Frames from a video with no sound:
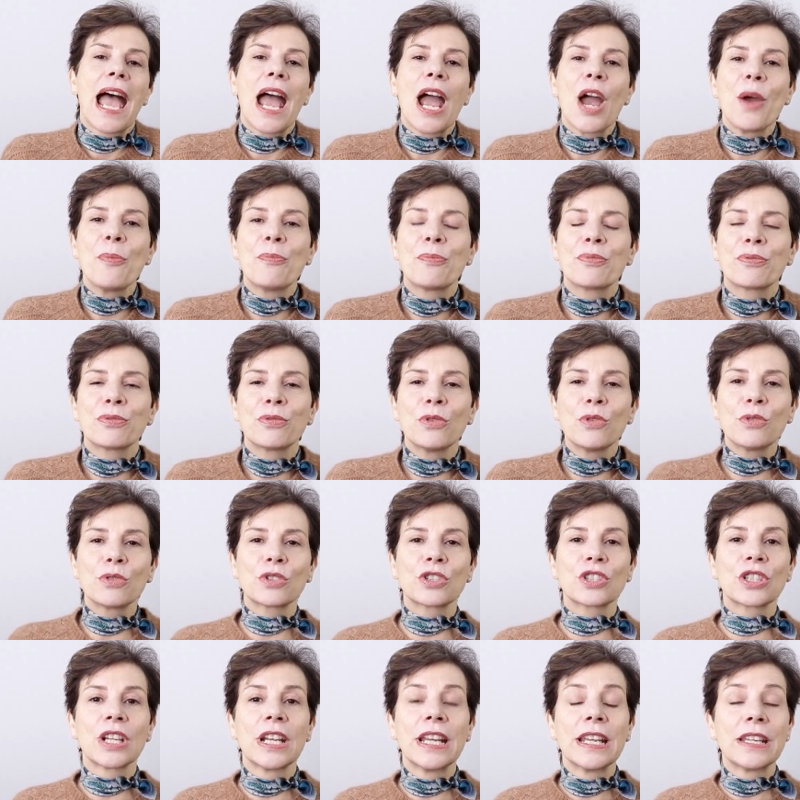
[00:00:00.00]

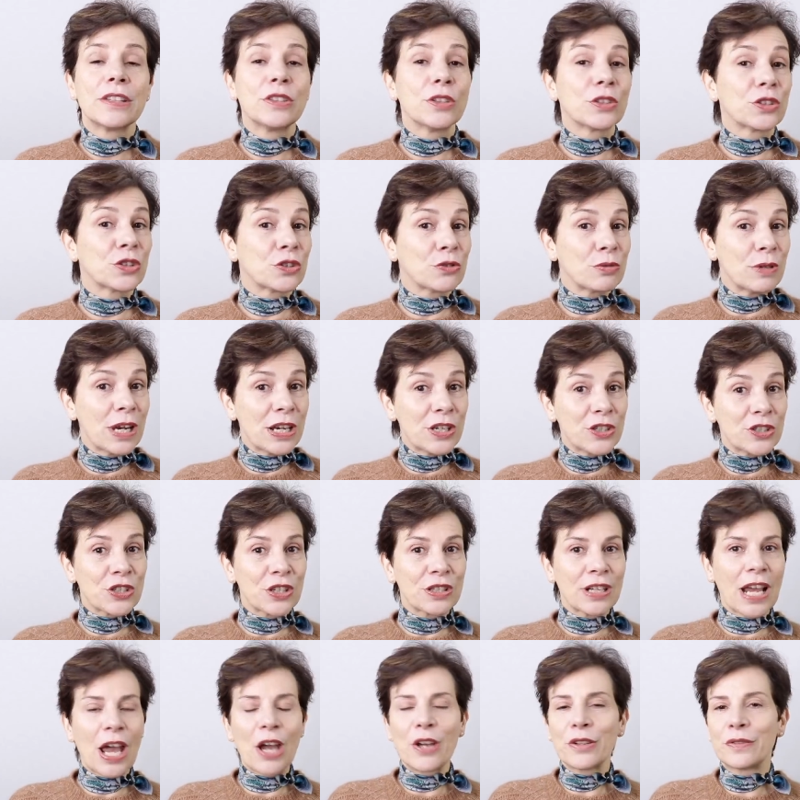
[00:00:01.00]
approach the
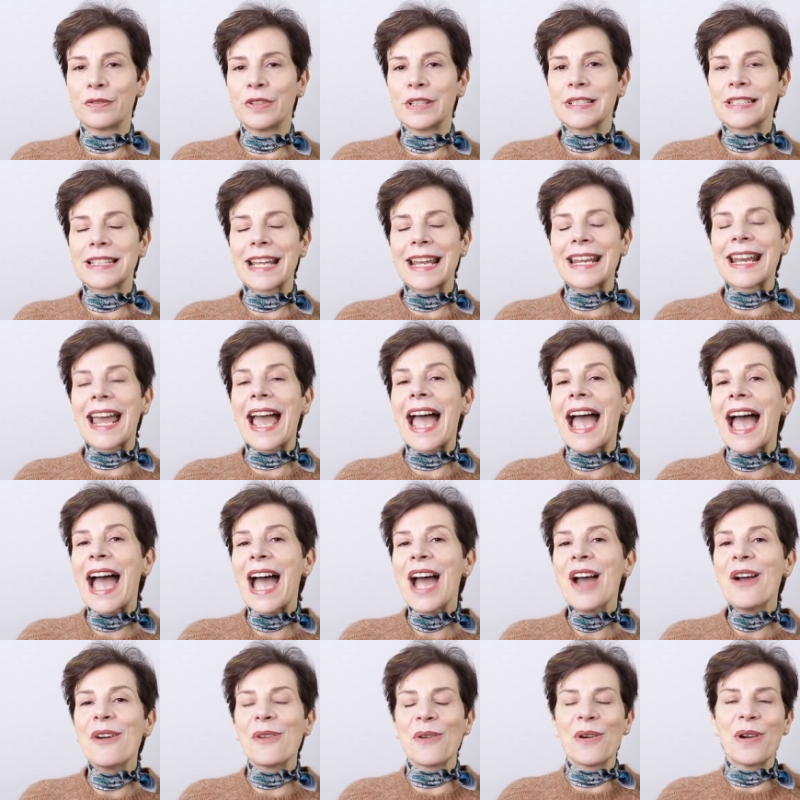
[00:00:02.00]
creation outfits and
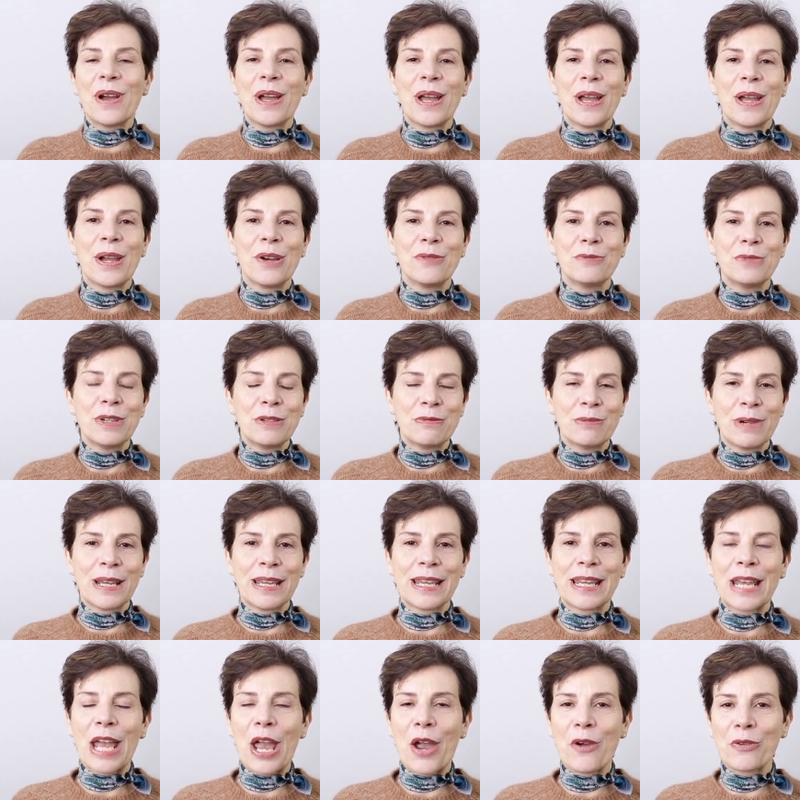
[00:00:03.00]
how we
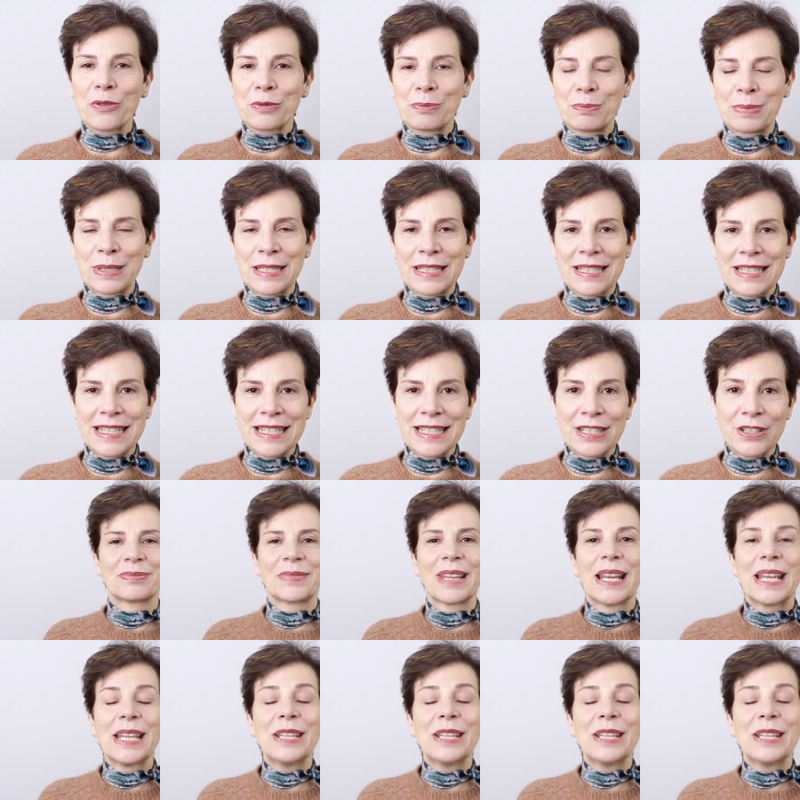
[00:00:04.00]
wear our own pieces.